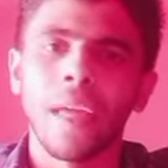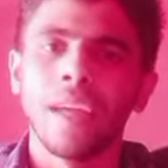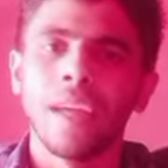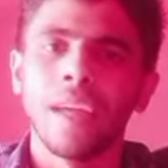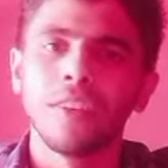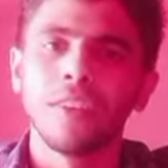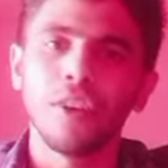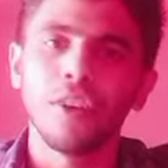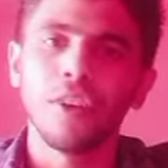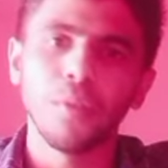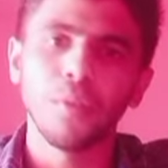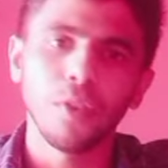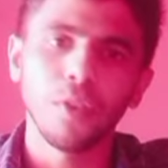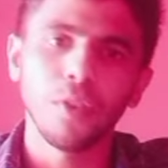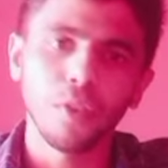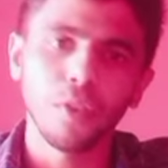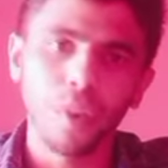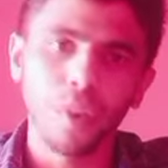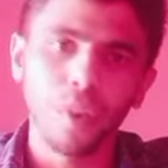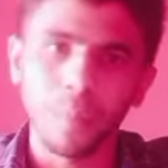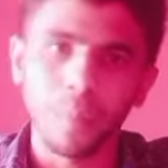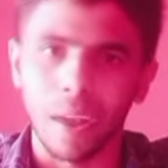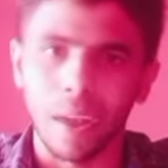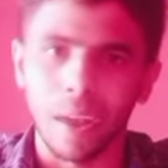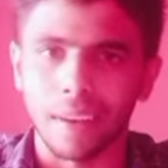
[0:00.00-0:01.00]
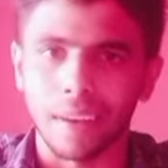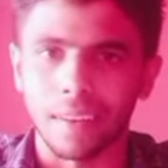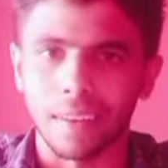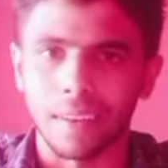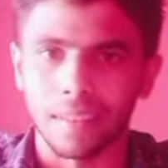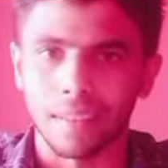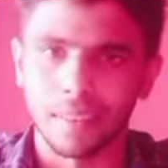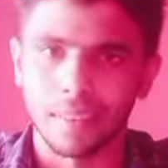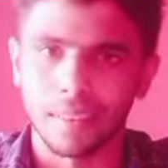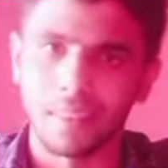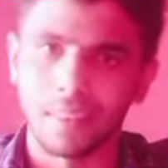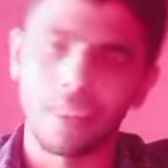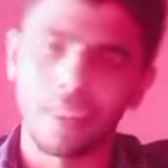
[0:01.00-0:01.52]
So if you do a
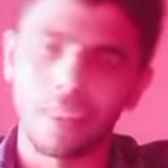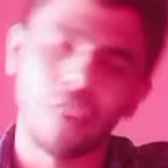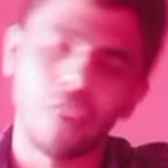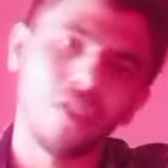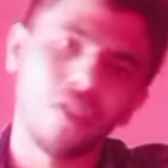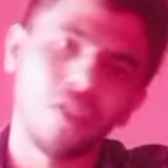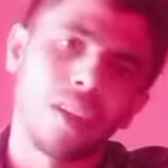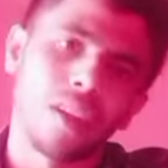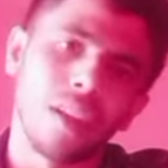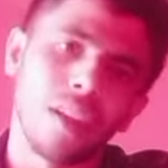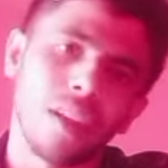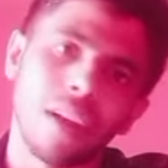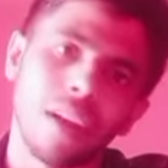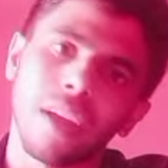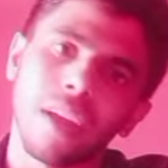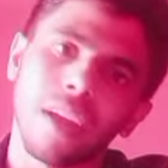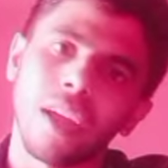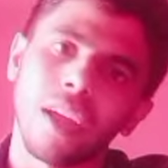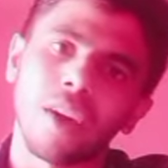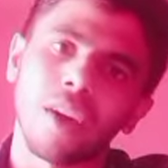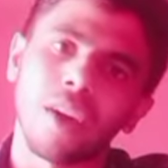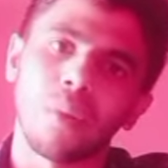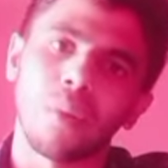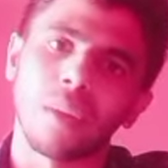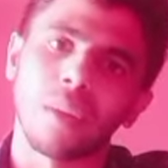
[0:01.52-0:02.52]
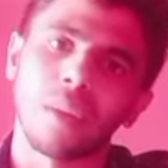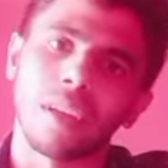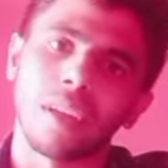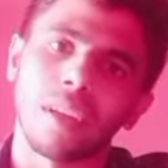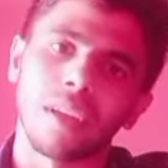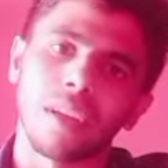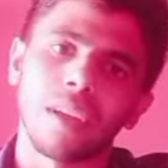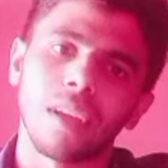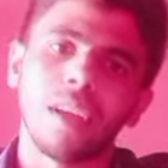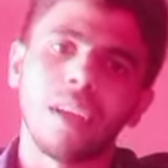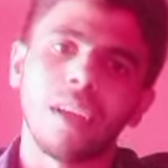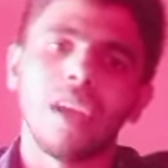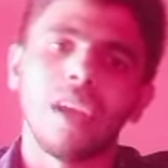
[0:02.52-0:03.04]
practice, then you clearly omitting.
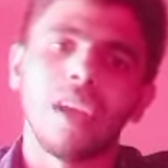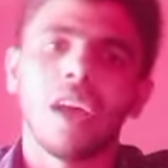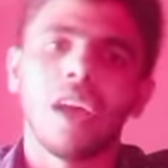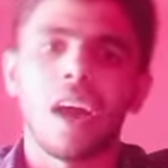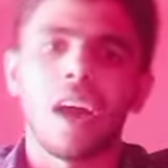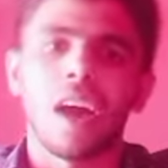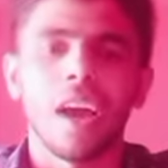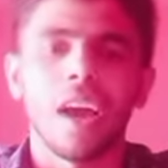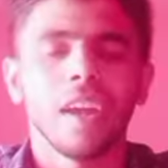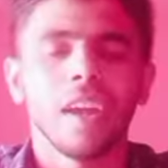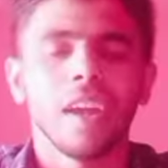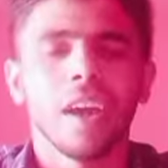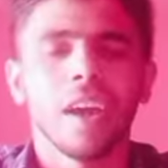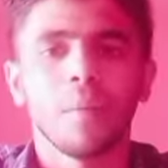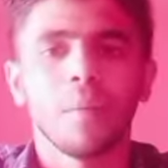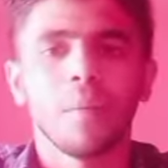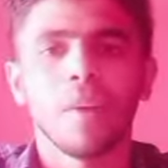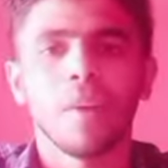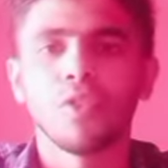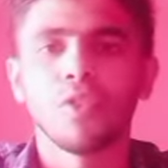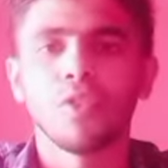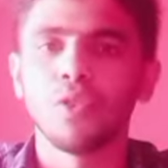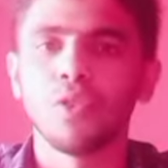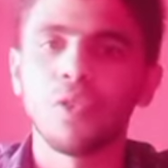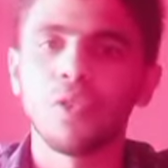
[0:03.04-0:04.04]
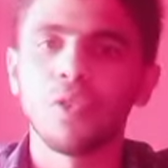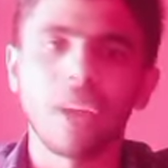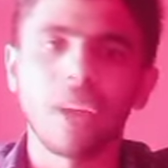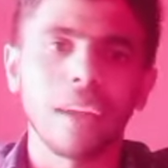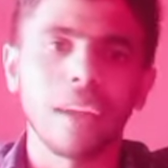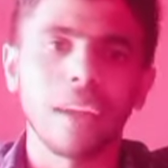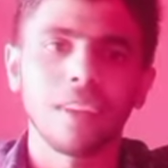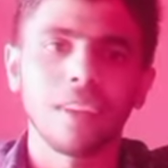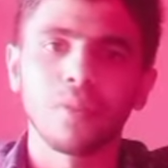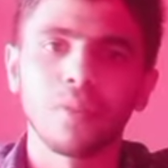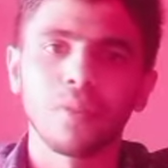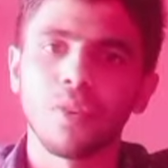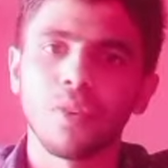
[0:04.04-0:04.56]
I apply two
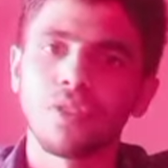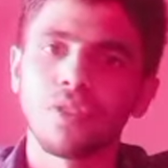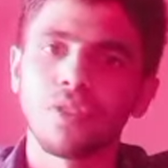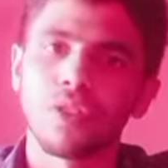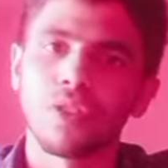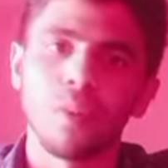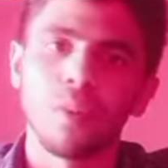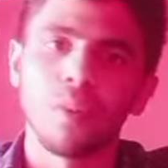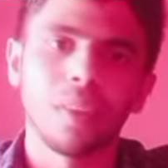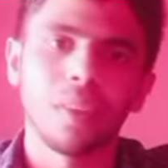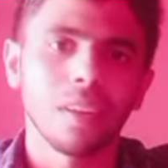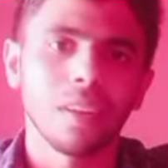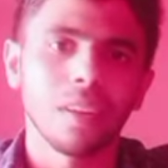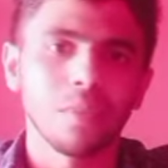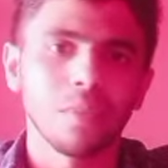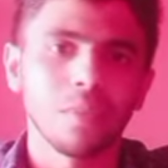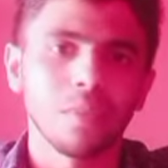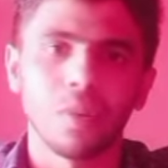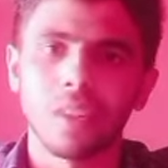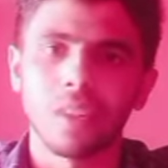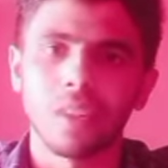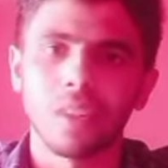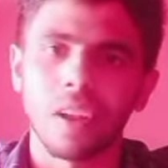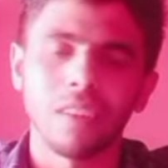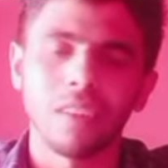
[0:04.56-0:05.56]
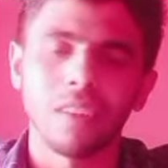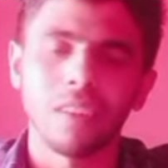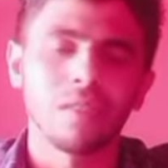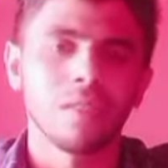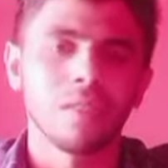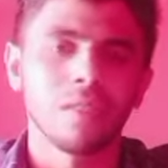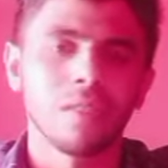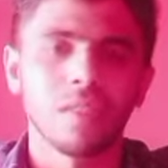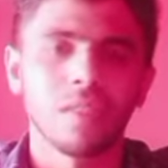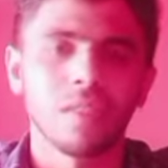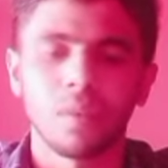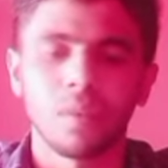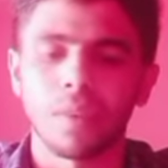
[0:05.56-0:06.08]
techniques for solving the spotting errors.
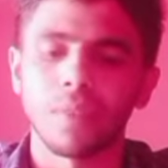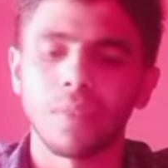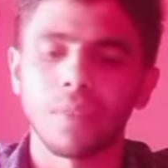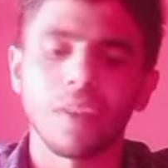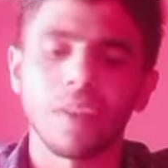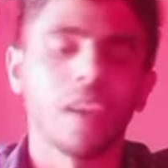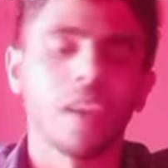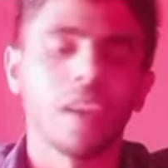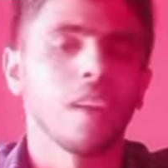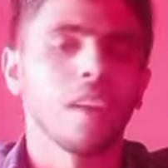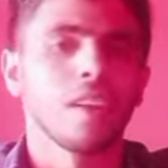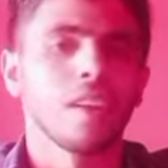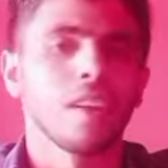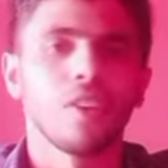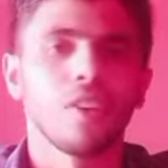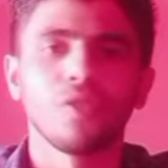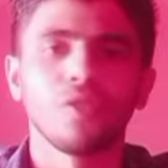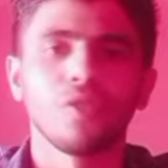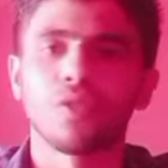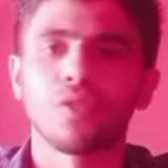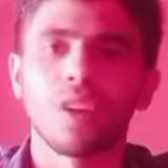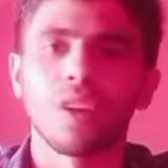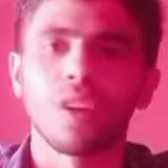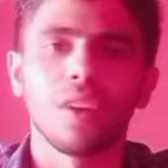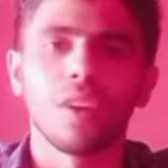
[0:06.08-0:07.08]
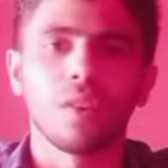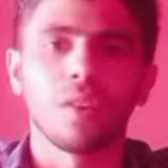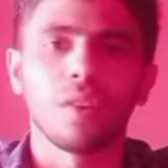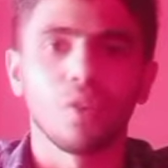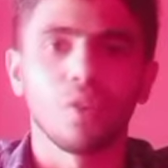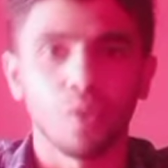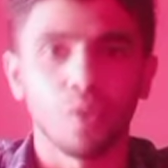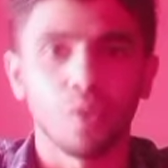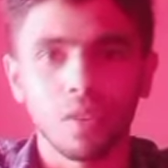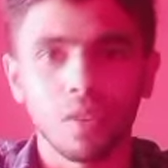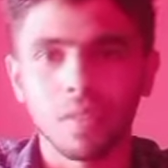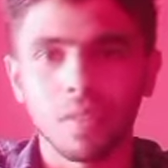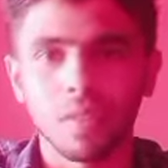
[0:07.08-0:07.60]
Sometimes I used
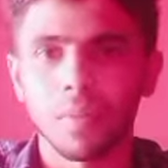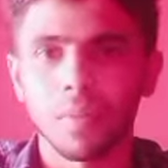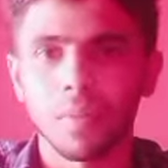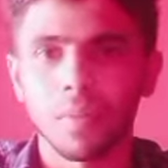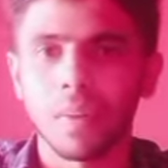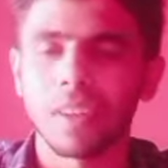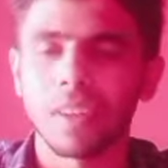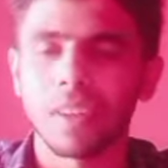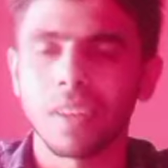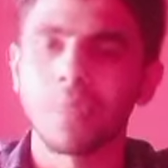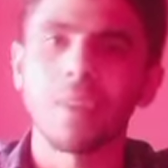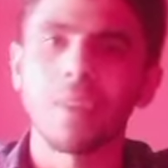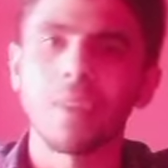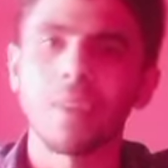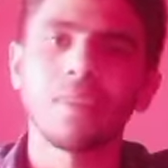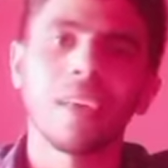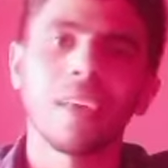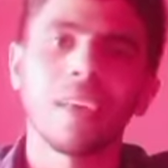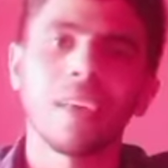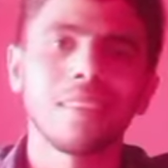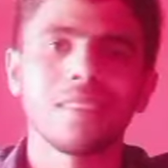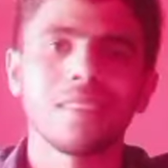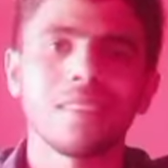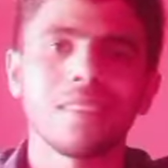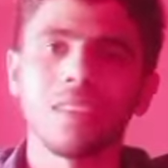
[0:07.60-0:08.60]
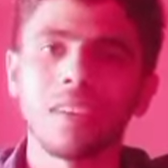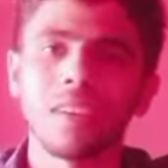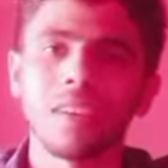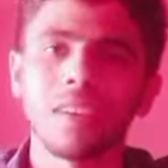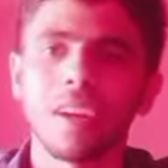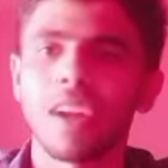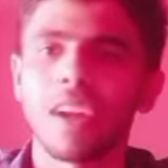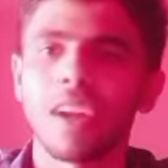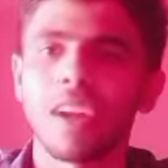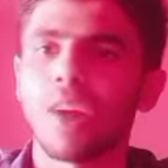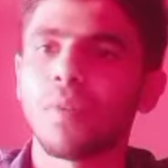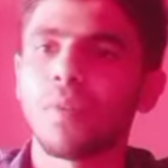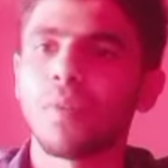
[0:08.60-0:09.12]
rules, but sometimes I struck
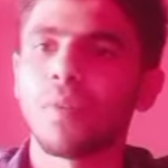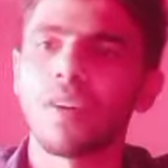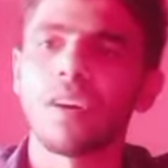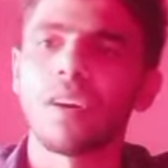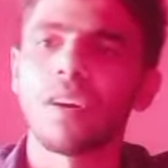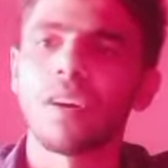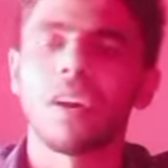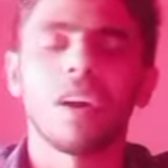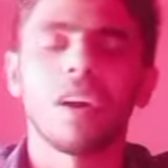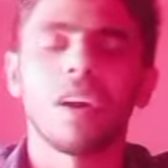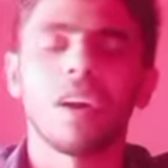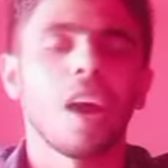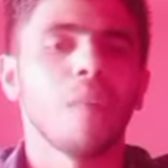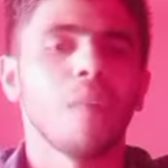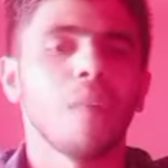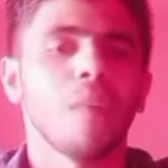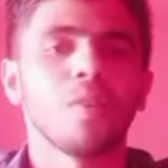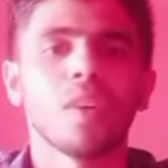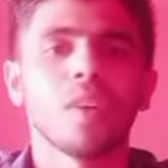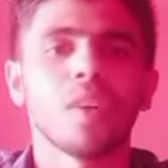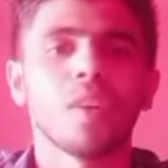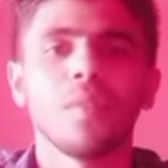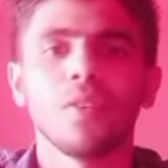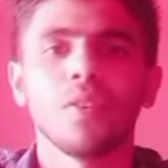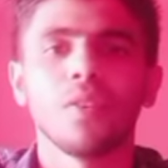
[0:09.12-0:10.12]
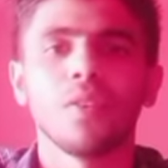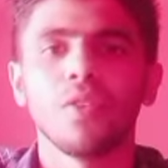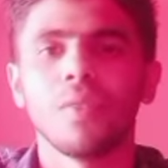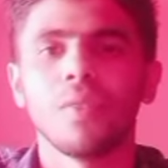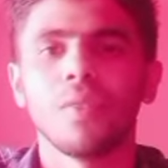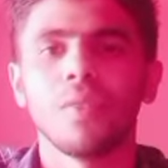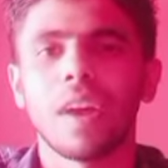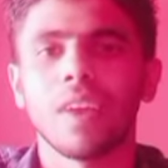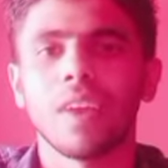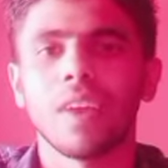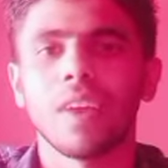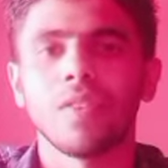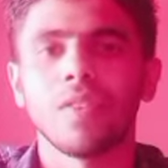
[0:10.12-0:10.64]
that I'm not able to
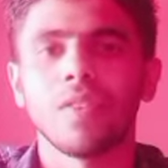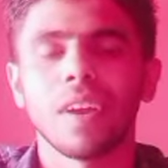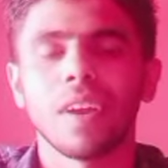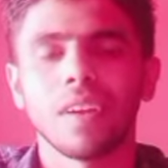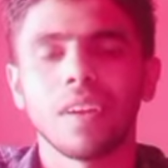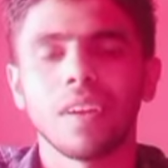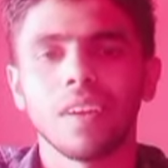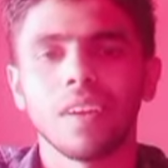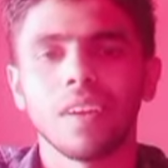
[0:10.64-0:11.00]
find out that